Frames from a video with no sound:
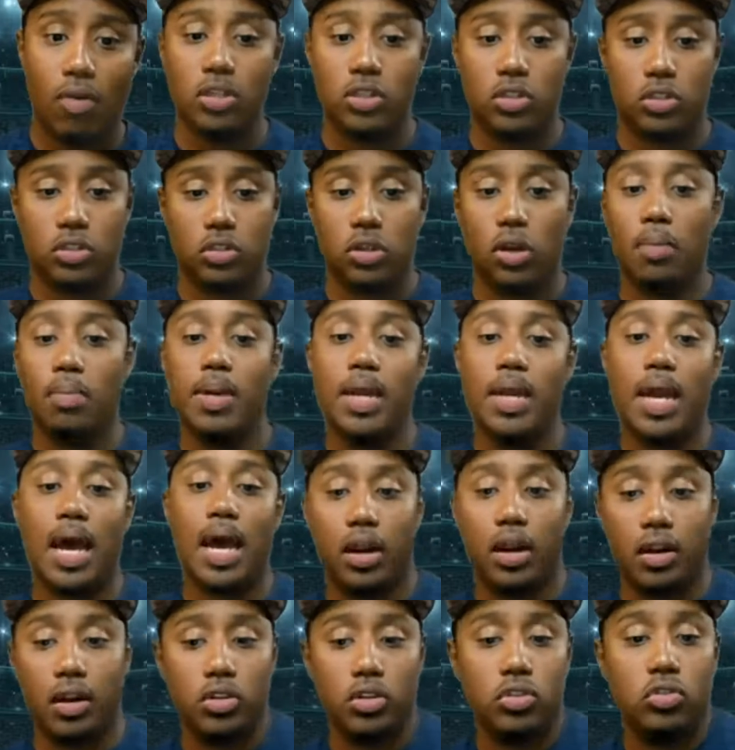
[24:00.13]
Rodgers is gonna be
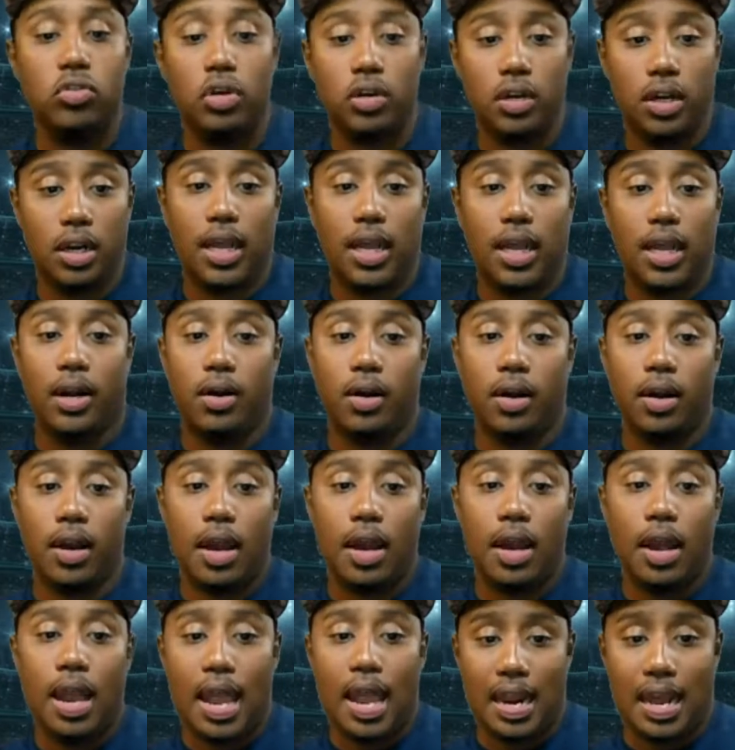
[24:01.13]
out of there sooner than later,
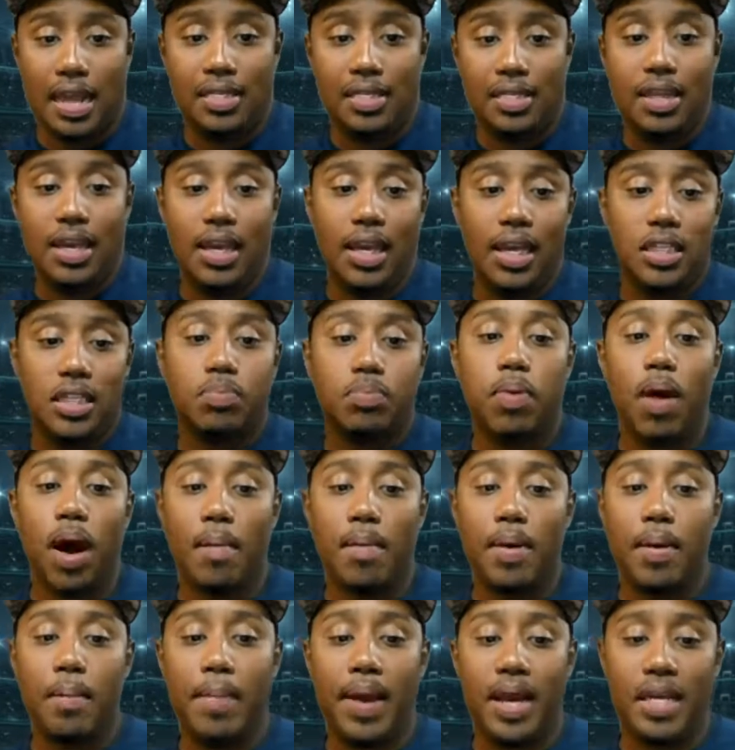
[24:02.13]
and I think it's
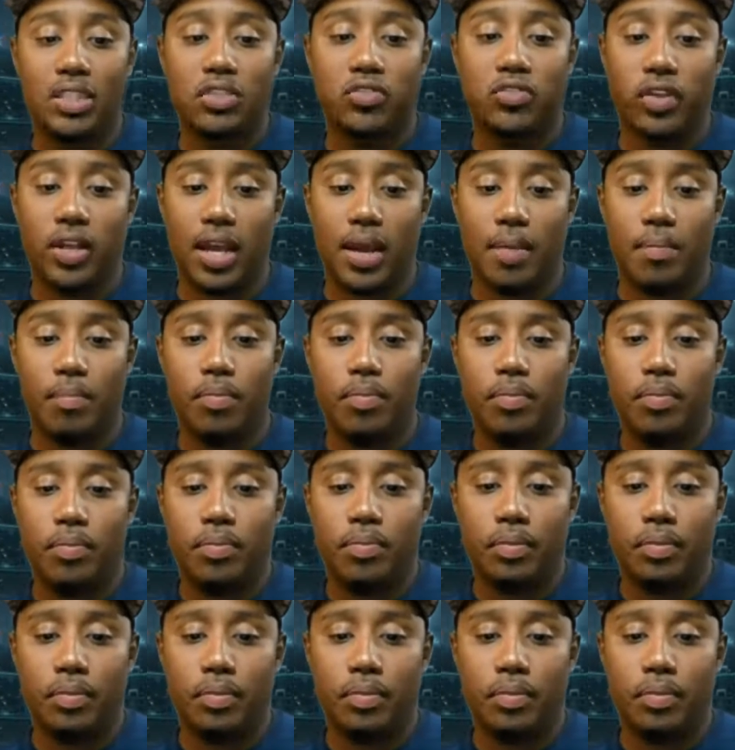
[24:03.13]
probably best for them,